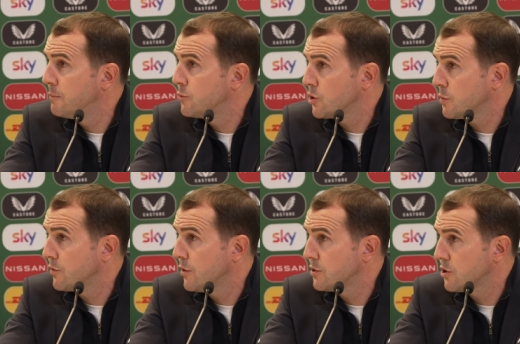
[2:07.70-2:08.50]
Just
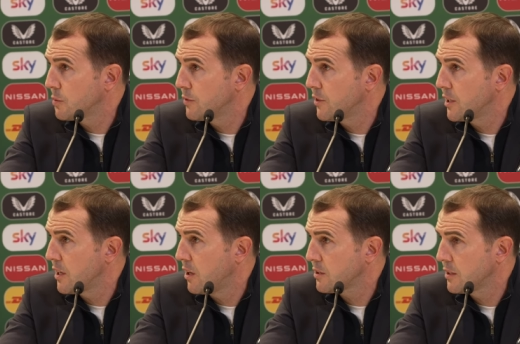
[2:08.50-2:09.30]
before he
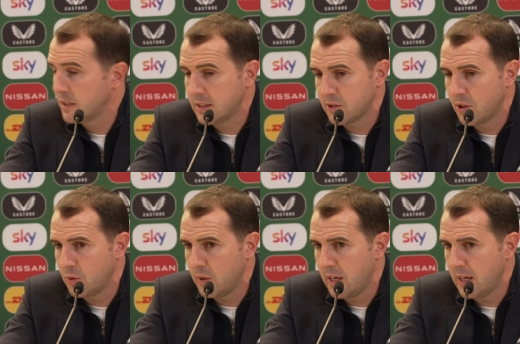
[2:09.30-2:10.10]
knocked it.
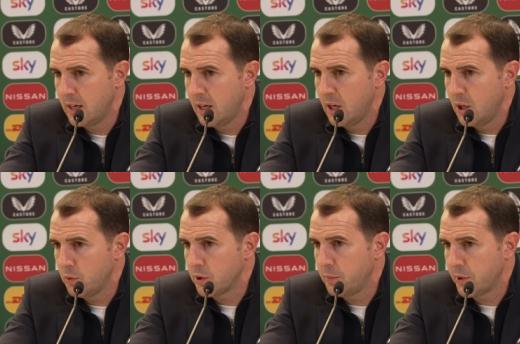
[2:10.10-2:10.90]
So
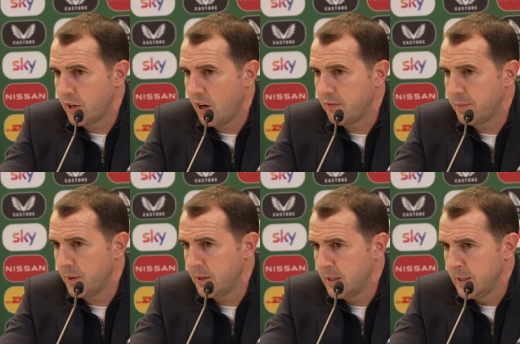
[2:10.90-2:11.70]
would have put it off.
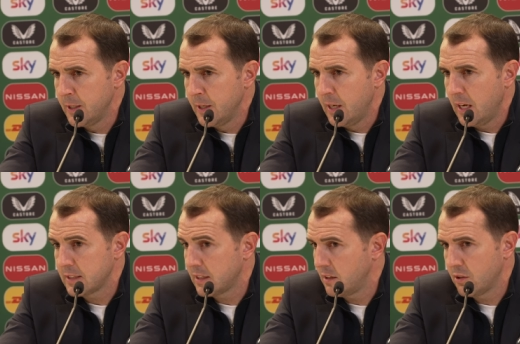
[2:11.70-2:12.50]
But
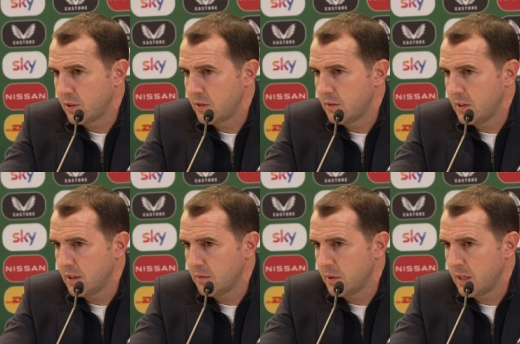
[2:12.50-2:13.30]
as it look,
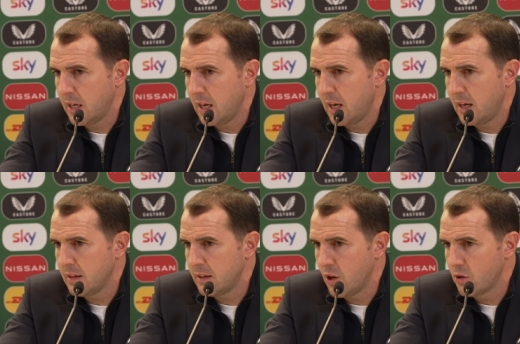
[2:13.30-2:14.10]
a
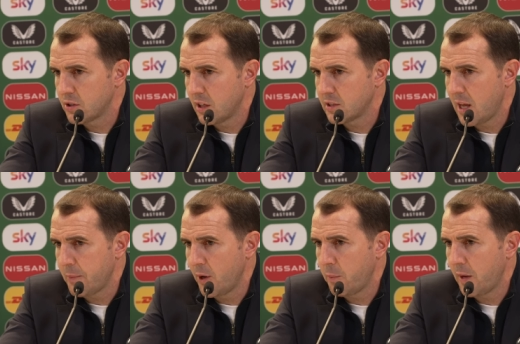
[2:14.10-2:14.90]
youngster
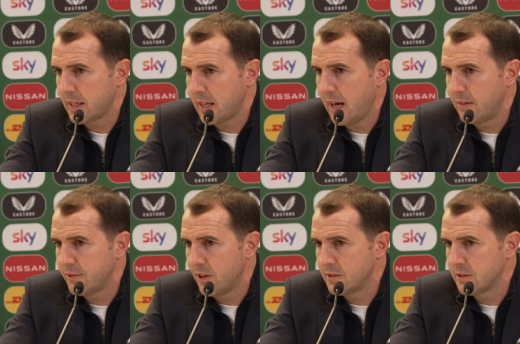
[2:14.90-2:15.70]
stepping up like that in
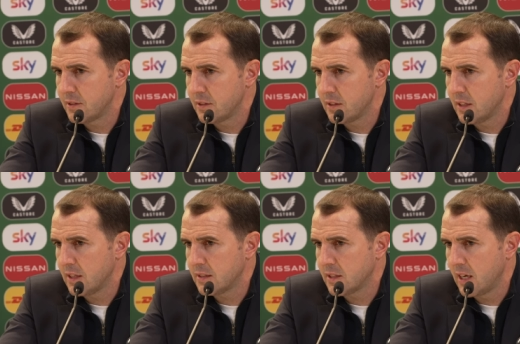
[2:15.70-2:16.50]
front,
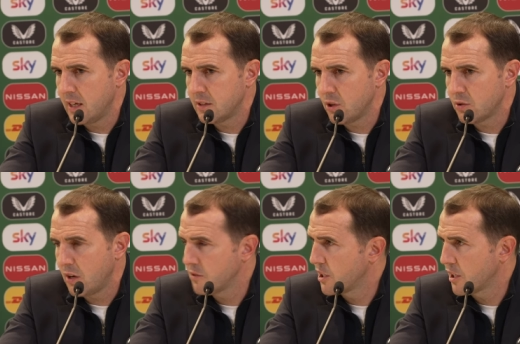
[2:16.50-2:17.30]
it shows
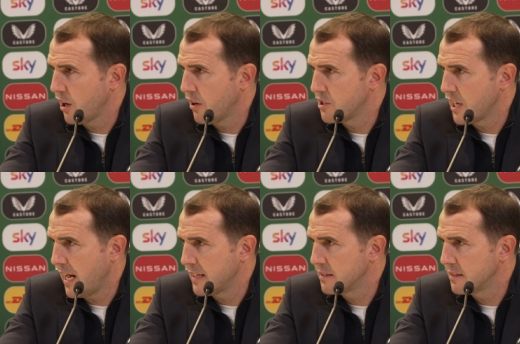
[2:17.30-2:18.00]
obviously the courage he has.